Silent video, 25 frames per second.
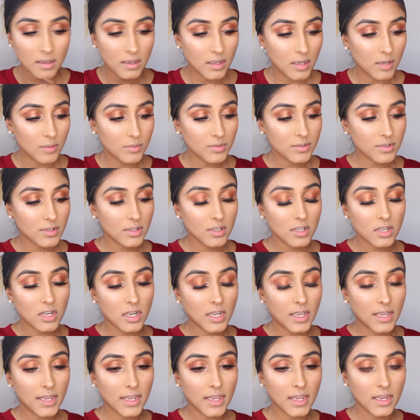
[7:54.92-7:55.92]
And I'm just going
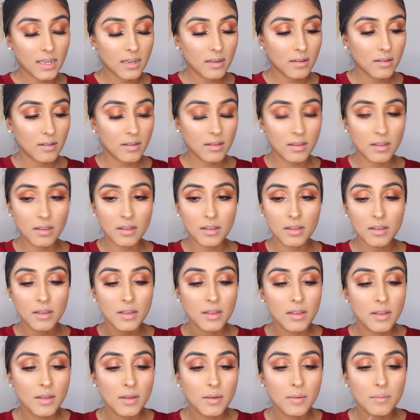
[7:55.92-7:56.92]
to line
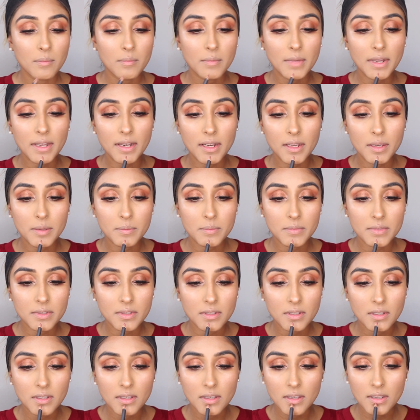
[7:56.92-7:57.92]
my
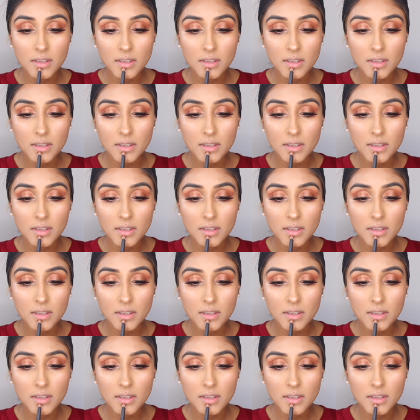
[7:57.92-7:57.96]
lips.